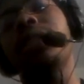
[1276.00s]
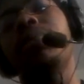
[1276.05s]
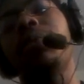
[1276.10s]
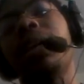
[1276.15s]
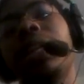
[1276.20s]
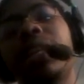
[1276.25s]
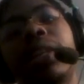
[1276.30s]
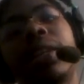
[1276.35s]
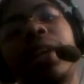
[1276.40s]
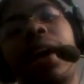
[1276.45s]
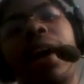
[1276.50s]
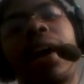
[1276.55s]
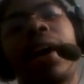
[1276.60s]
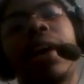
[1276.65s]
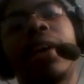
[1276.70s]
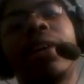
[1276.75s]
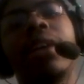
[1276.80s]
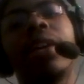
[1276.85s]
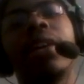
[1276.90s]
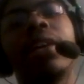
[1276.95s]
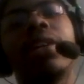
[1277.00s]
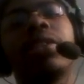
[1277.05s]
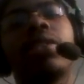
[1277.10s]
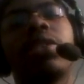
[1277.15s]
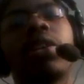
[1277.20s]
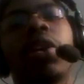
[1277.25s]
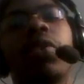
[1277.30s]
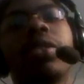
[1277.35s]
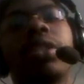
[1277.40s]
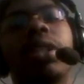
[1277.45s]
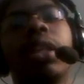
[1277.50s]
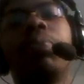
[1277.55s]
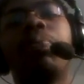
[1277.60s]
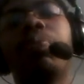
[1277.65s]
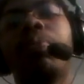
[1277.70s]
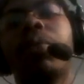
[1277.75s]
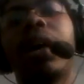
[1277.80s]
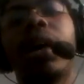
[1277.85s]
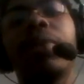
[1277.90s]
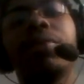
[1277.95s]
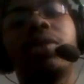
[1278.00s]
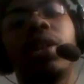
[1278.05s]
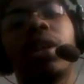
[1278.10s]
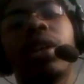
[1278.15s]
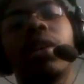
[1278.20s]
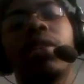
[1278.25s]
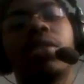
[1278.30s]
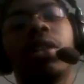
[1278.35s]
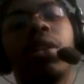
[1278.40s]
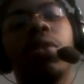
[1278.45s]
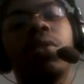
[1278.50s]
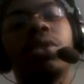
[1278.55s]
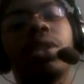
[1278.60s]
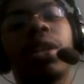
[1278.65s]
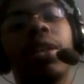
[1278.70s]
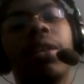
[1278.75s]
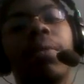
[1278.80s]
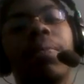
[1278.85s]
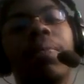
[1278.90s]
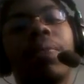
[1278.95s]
me to die. So she comes to the conclusion.